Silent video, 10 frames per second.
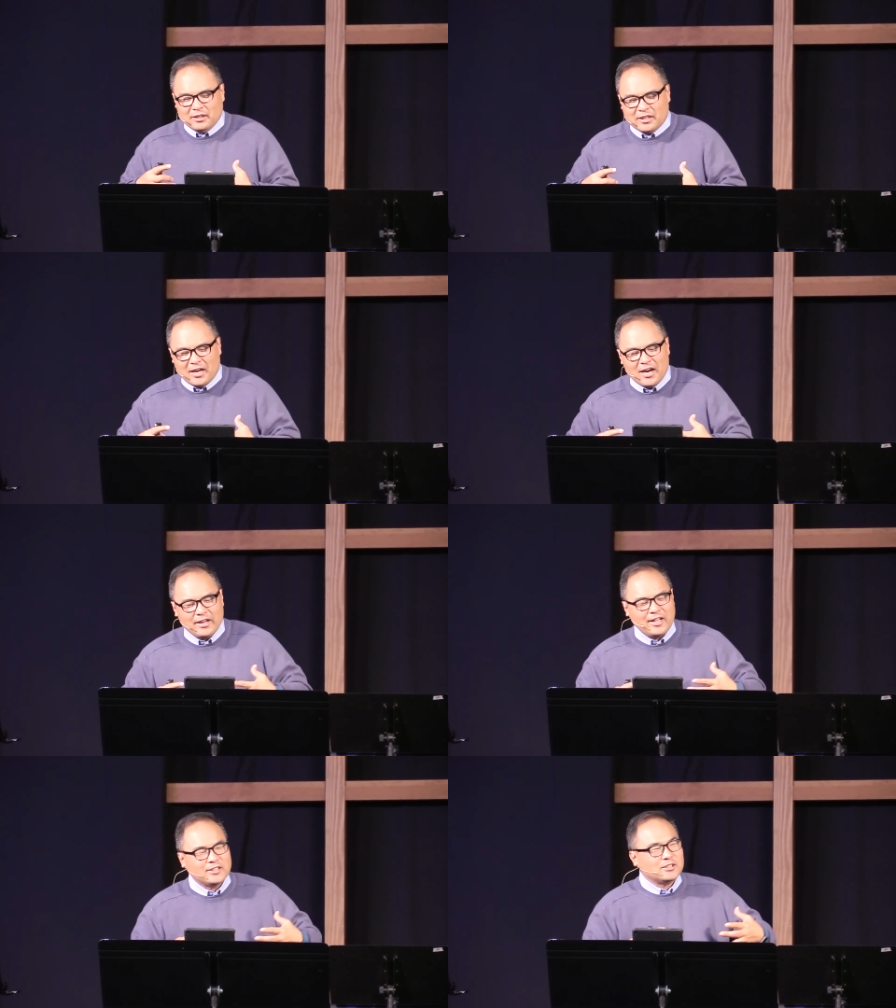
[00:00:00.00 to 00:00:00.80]

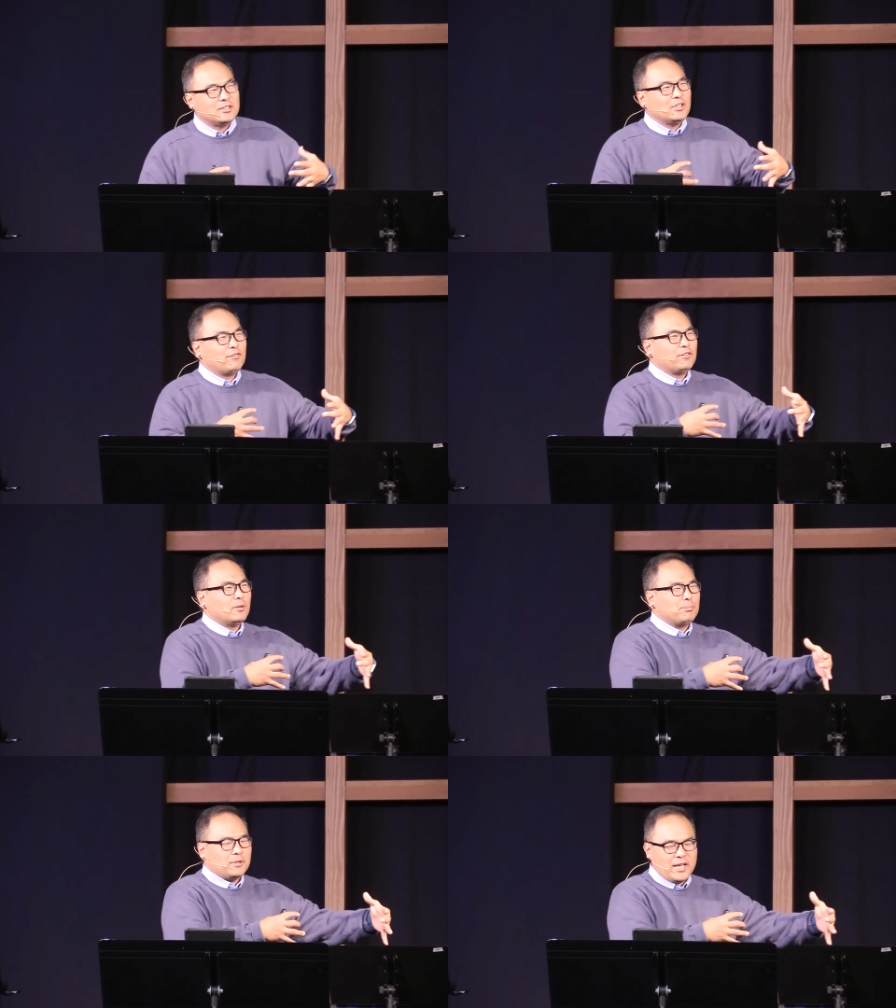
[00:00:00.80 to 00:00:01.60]
God has a
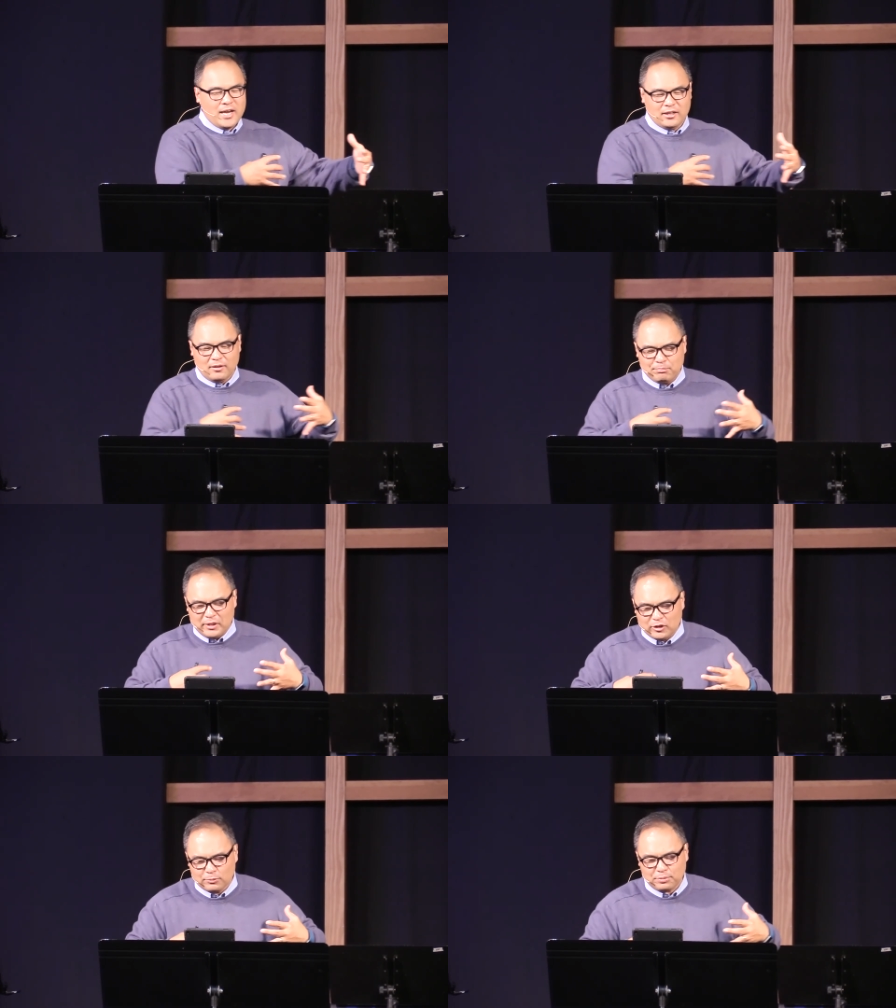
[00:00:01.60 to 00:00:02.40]
different plan, a
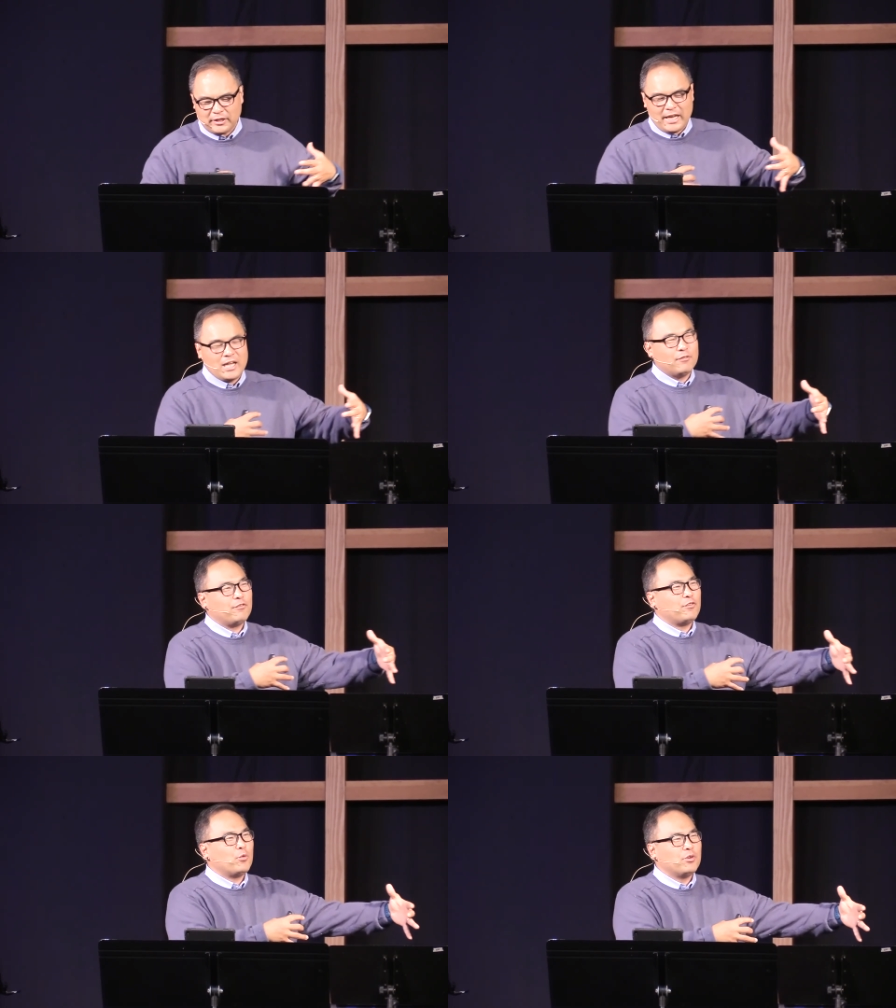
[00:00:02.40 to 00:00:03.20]
bigger plan
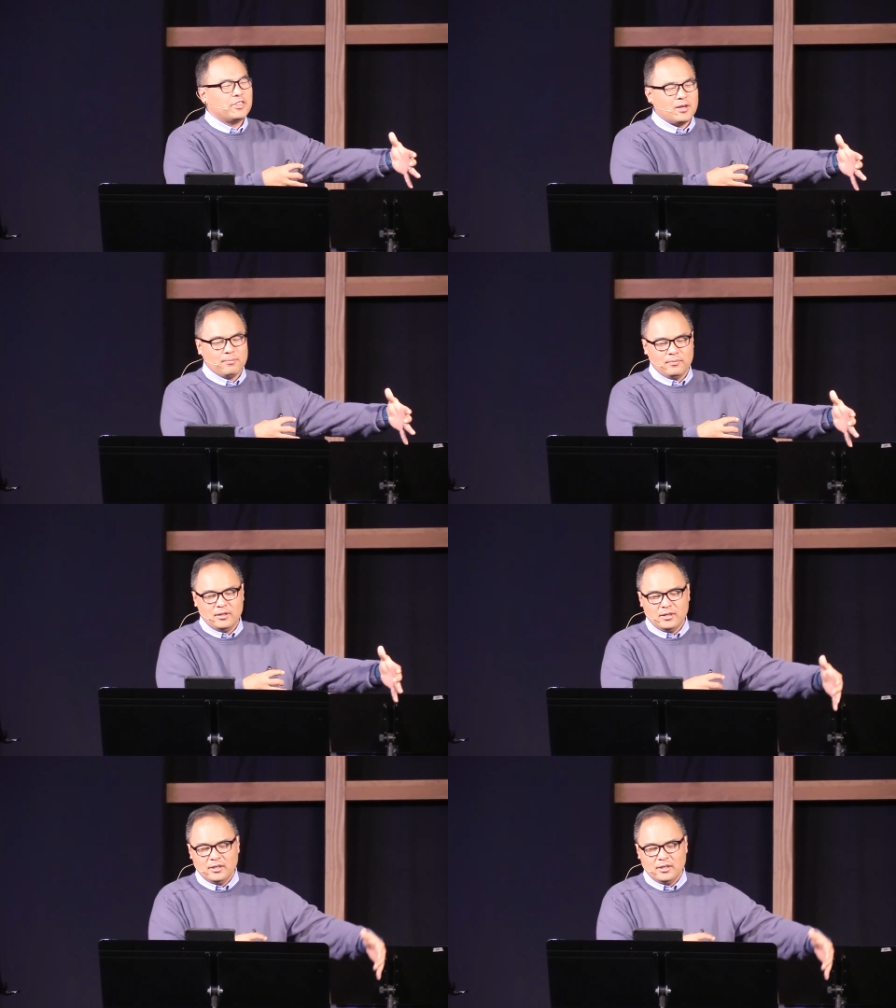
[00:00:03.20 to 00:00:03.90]
for them